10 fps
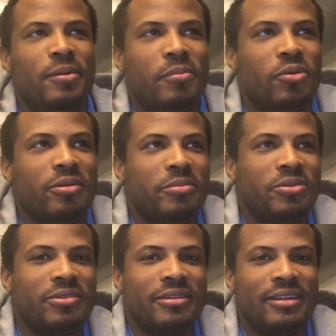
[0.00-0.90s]

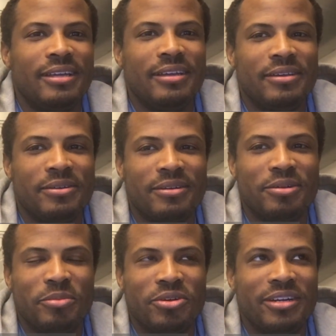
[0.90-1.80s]
Morning, or
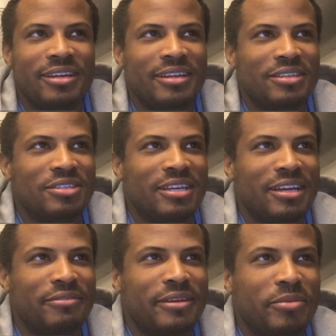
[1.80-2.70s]
good morning. It's
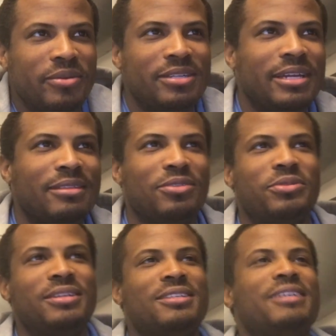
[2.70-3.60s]
February 10th,
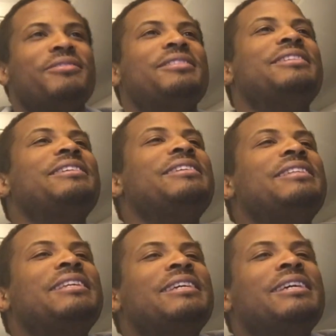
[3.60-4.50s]
2017,